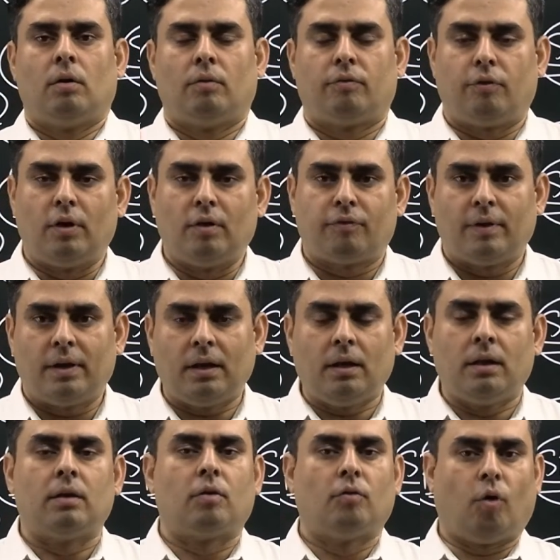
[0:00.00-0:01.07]
fulfill
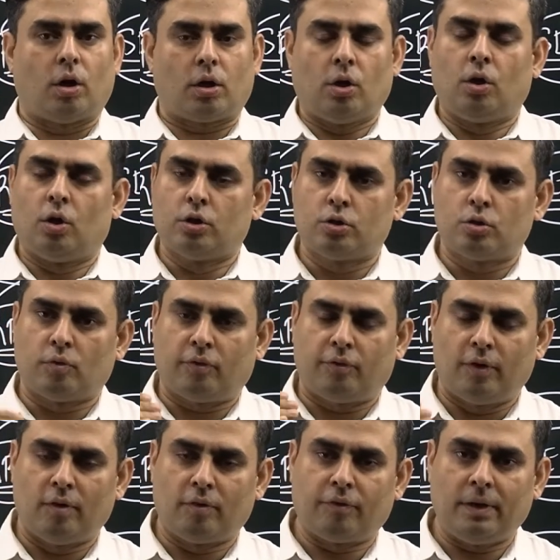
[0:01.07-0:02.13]
what? To
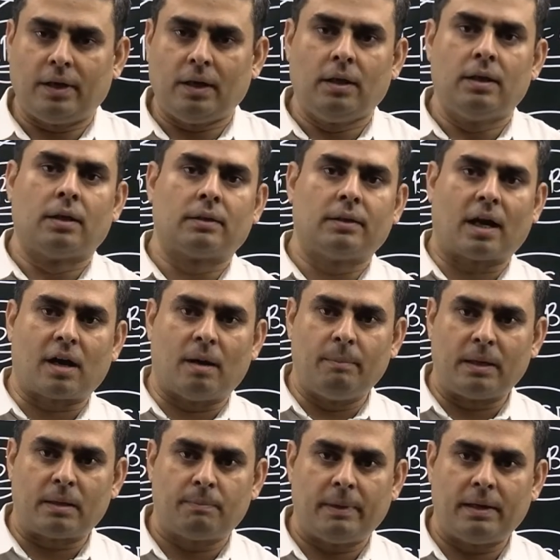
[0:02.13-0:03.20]
fulfill the
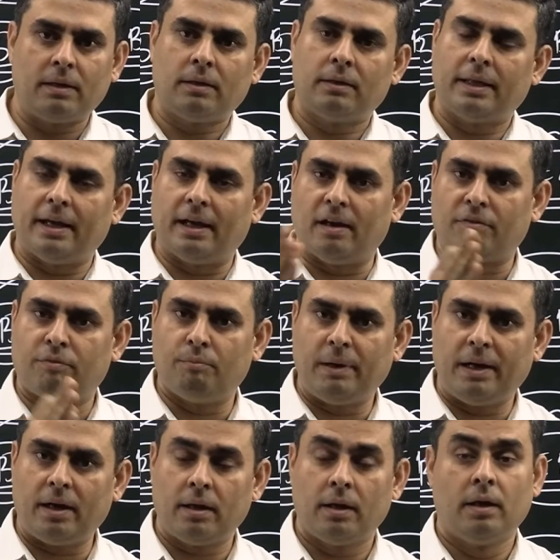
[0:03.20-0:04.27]
commitment they have
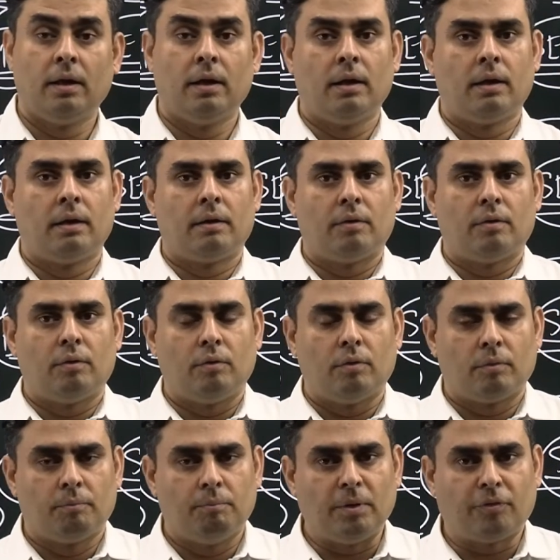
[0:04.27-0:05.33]
made
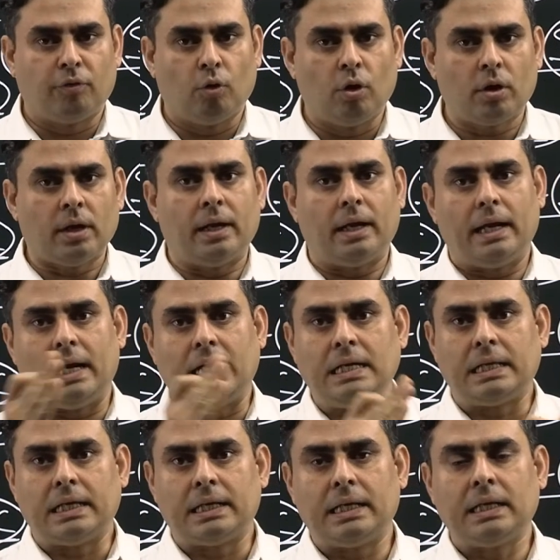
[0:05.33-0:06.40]
before
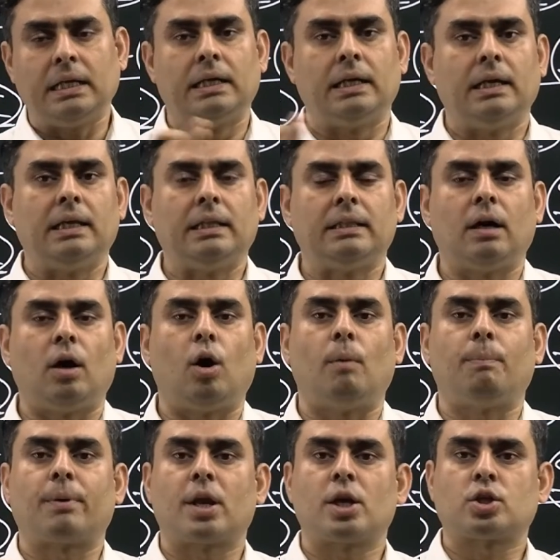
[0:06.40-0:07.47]
entering in the
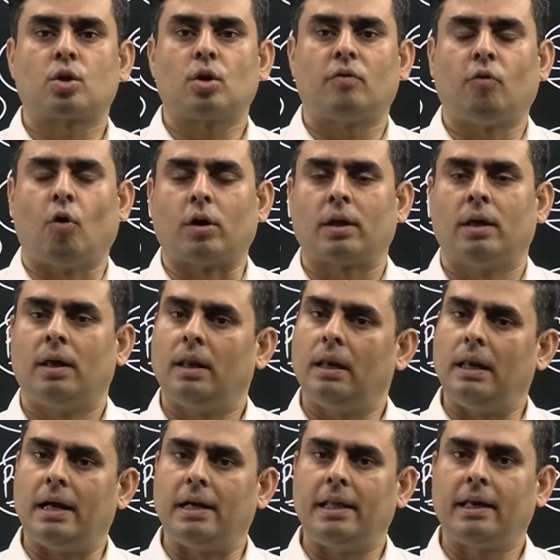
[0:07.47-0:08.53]
operation of what?
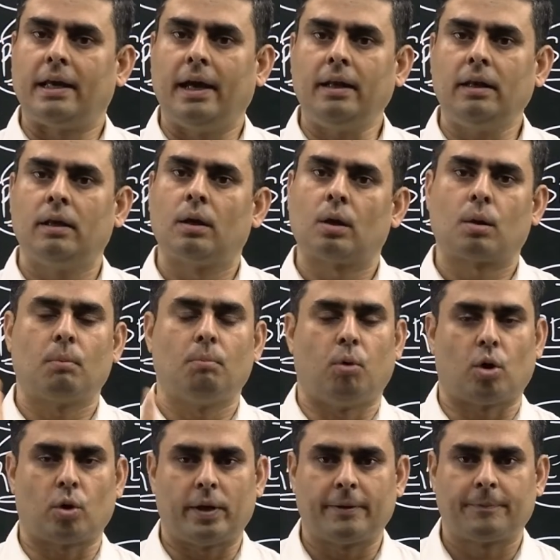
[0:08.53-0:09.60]
Lending and
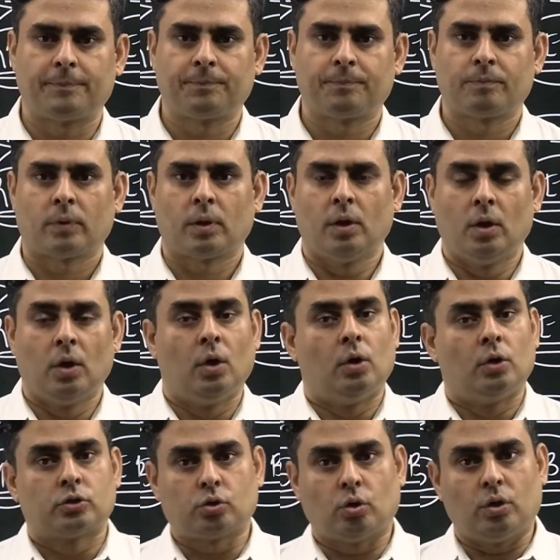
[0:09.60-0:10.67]
borrowing.
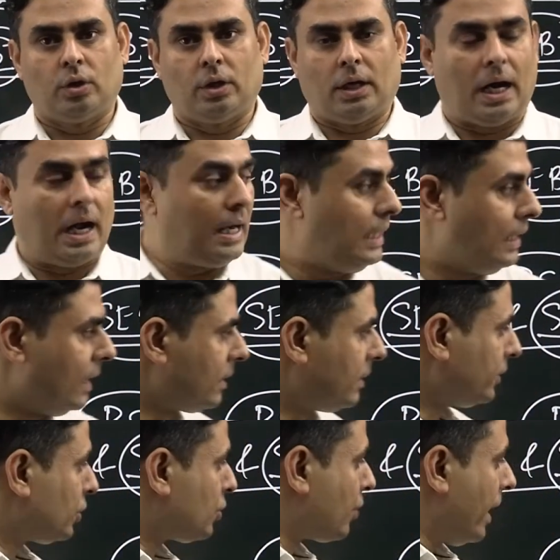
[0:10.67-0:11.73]
So under
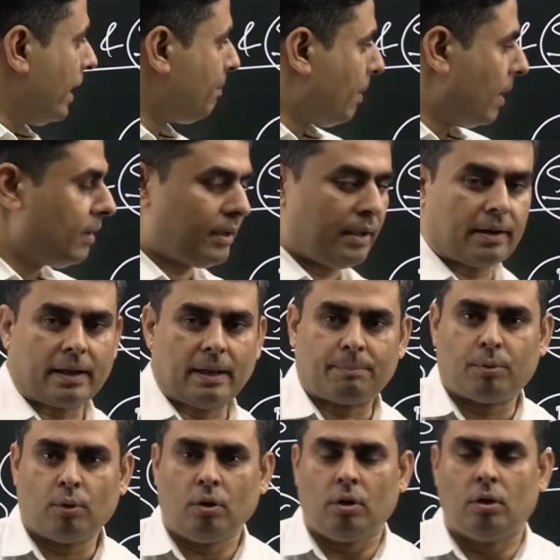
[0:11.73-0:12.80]
this tri-party
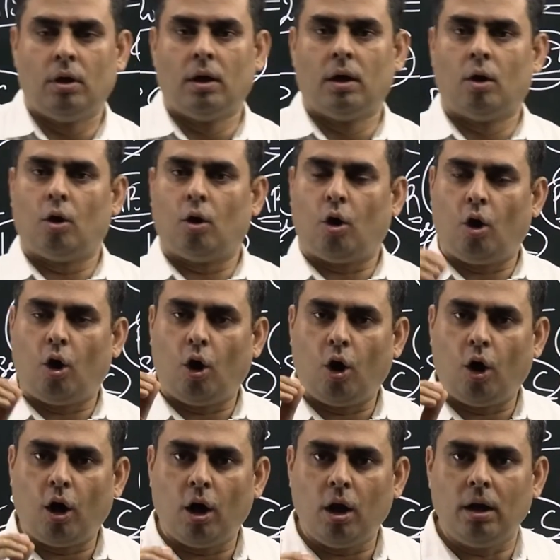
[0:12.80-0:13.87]
repo,
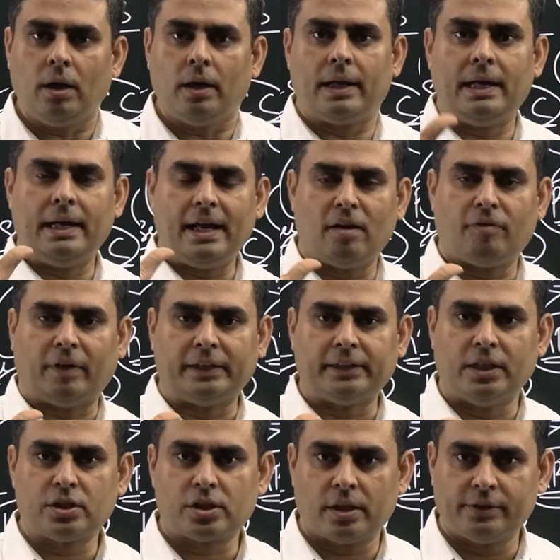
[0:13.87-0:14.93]
all India
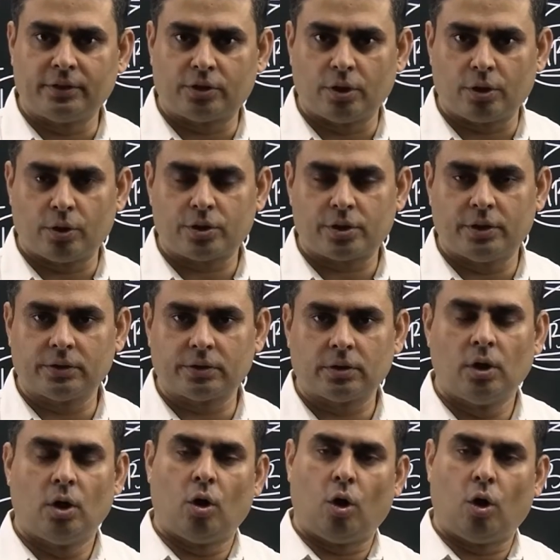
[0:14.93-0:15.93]
financial institutions,